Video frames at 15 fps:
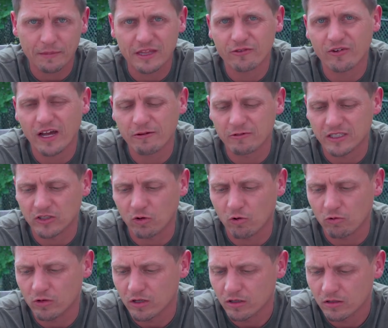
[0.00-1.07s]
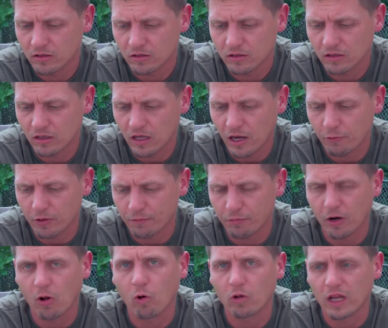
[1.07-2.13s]
I mean, they're 9 weeks old. I wouldn't
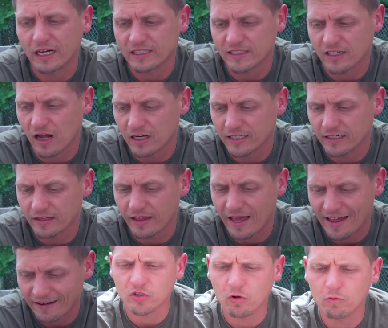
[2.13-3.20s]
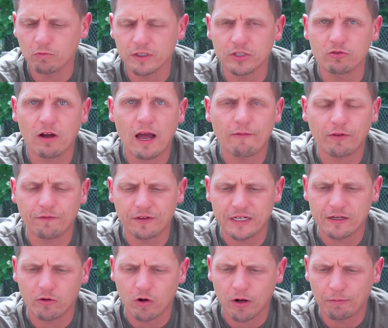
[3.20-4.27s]
put a whole lot of stock into that. So we do have a
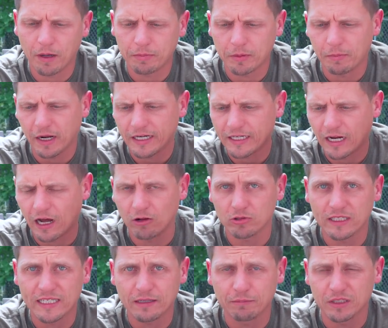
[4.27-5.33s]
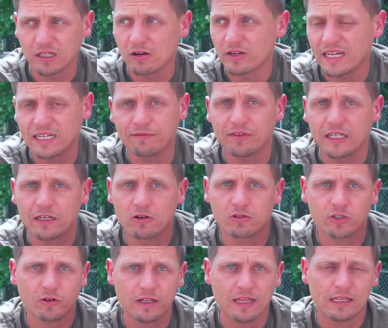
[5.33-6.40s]
video on puppy biting. I'll link it below. Any
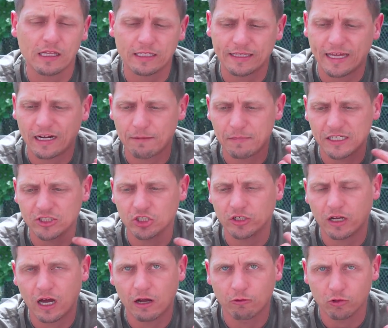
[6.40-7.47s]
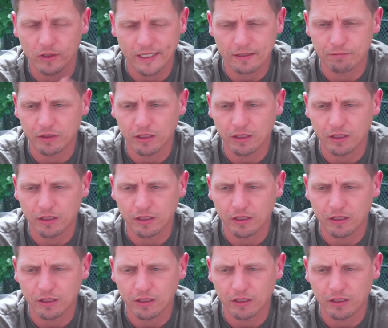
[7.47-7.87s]
videos or anything like that I mentioned, I will link